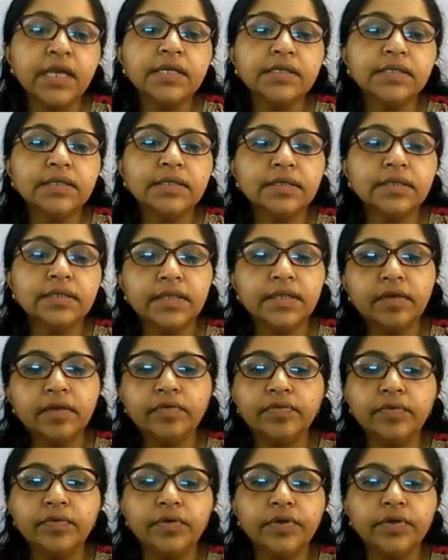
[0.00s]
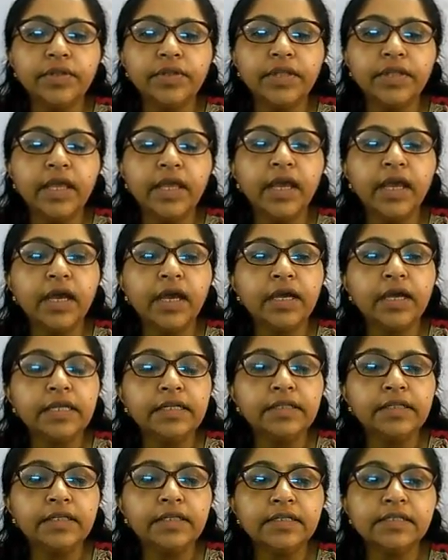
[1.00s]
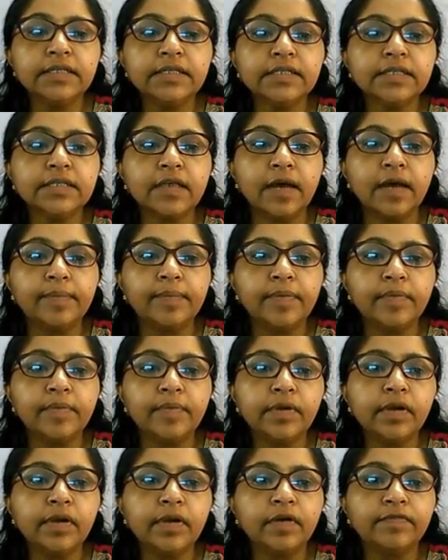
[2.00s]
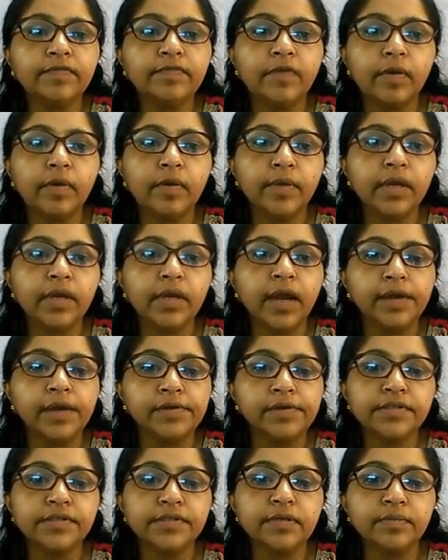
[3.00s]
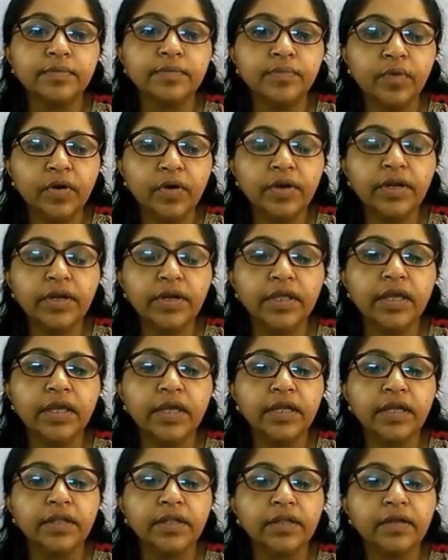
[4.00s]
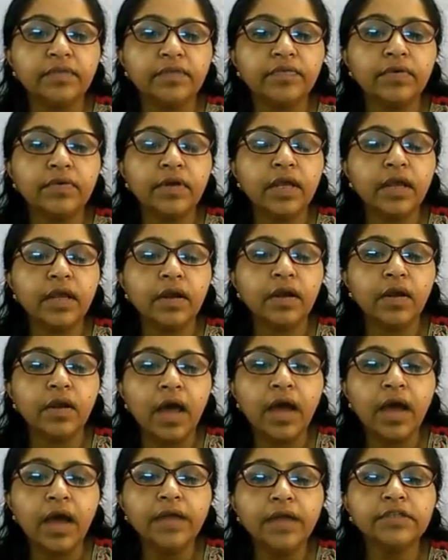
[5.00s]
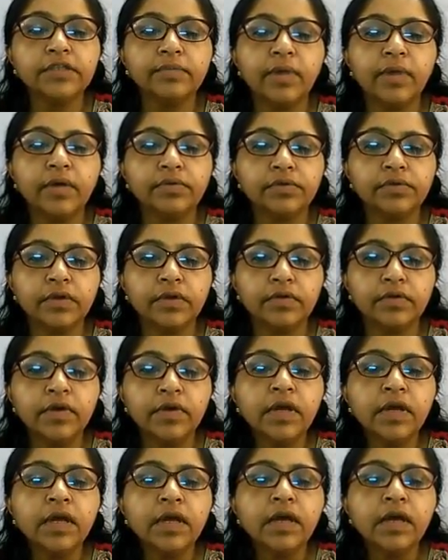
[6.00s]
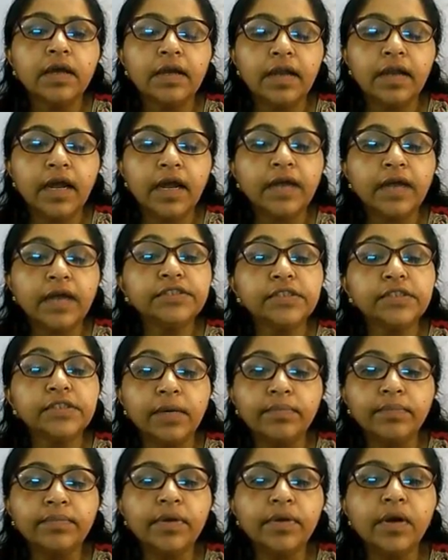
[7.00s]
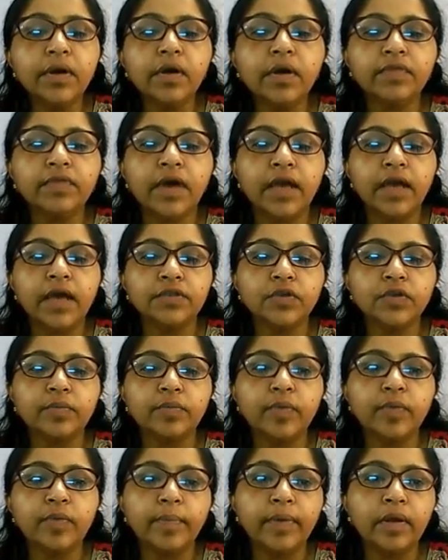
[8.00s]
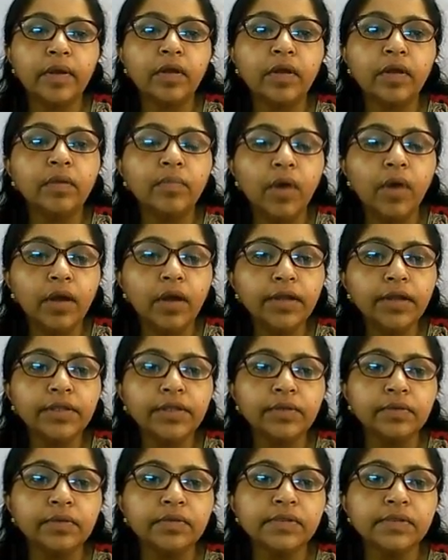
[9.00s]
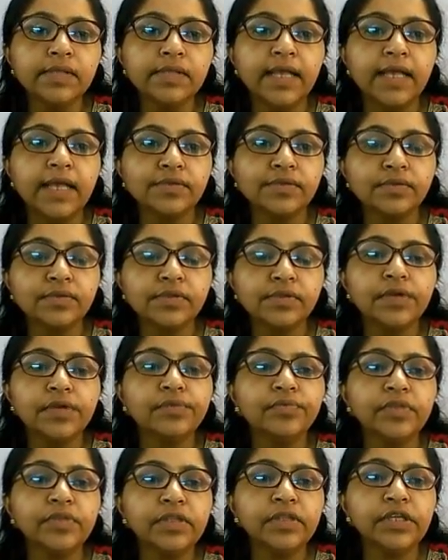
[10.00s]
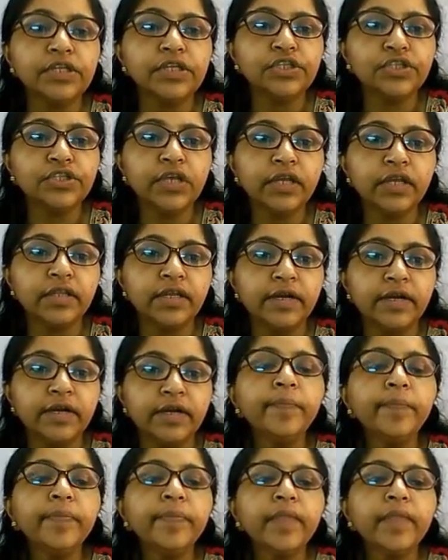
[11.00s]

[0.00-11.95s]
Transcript: So therefore this is capable of forming hydrogen bonding, and therefore a large number of isopropanol molecules associate with each other,